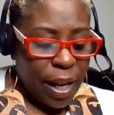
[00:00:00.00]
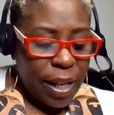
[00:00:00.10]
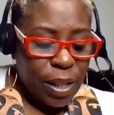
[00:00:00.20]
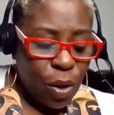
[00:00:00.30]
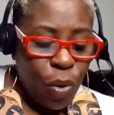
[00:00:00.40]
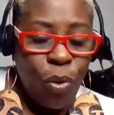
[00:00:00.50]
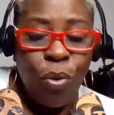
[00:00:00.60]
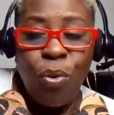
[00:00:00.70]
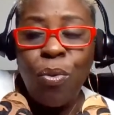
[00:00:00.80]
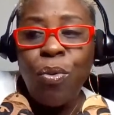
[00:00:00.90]
is
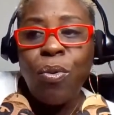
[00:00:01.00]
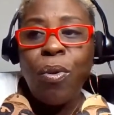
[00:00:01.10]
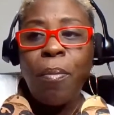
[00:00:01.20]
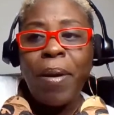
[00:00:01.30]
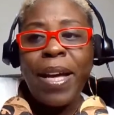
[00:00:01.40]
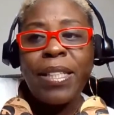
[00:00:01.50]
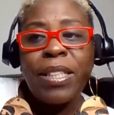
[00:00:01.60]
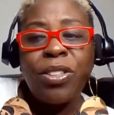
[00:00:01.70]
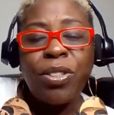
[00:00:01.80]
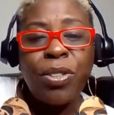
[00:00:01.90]
pay
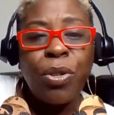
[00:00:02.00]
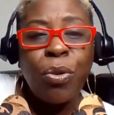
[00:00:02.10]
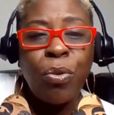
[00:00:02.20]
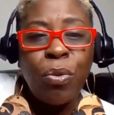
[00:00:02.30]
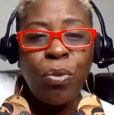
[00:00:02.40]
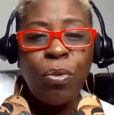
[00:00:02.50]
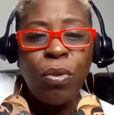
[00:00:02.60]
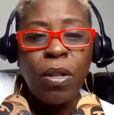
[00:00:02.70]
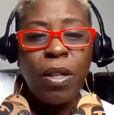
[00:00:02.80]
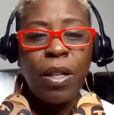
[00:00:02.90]
attention to who
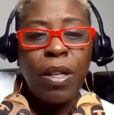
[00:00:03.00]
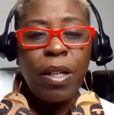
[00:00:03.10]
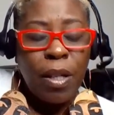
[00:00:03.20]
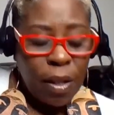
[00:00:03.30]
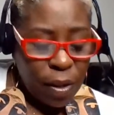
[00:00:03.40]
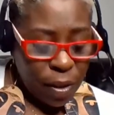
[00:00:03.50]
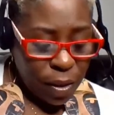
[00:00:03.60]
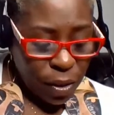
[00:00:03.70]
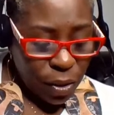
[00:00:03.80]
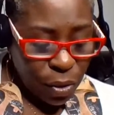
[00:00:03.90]

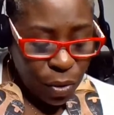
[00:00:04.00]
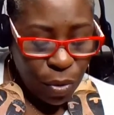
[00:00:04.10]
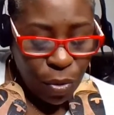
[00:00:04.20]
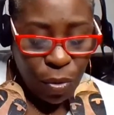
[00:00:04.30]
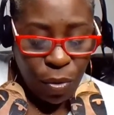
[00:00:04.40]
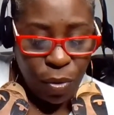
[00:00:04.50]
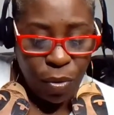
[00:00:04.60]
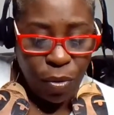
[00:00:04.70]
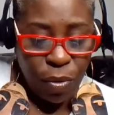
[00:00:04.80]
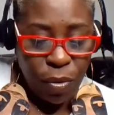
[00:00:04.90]
you
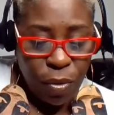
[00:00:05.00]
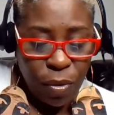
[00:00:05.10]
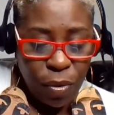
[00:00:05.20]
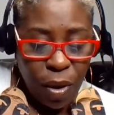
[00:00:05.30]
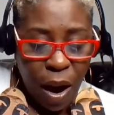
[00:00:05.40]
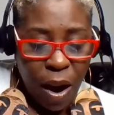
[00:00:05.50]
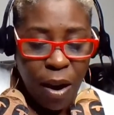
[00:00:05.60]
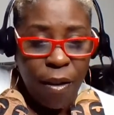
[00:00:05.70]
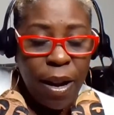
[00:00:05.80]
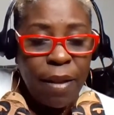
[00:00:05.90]

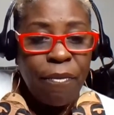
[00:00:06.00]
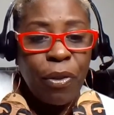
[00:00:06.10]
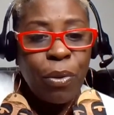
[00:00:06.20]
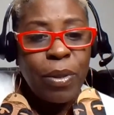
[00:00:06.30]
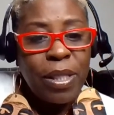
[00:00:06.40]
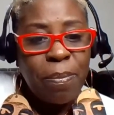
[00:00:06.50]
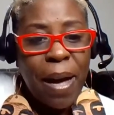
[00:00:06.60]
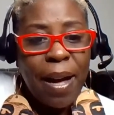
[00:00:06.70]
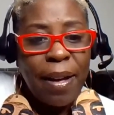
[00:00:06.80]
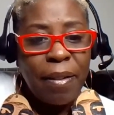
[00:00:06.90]
are influenced
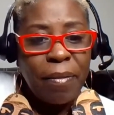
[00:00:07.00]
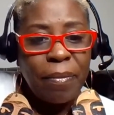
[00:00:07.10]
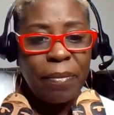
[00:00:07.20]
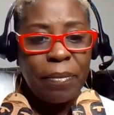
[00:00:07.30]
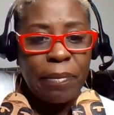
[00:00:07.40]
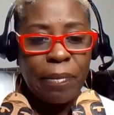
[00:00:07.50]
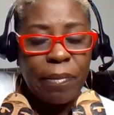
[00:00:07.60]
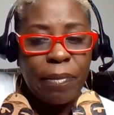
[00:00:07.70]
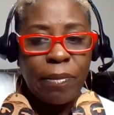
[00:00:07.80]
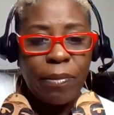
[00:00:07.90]
by.
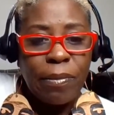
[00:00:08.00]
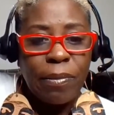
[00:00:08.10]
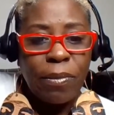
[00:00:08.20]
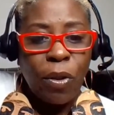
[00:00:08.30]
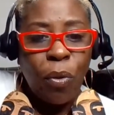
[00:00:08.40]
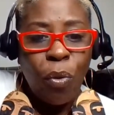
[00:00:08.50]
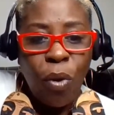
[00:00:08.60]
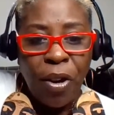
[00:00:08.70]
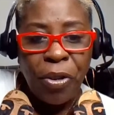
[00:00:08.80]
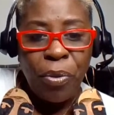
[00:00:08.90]

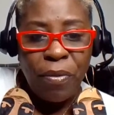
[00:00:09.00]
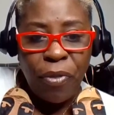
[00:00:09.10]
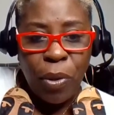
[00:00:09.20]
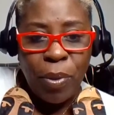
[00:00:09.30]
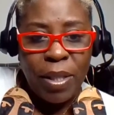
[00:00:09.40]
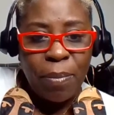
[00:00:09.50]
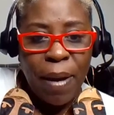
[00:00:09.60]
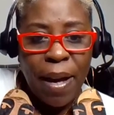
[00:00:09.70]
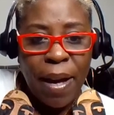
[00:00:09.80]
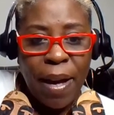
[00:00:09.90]
Who are you influenced
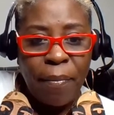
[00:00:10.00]
by?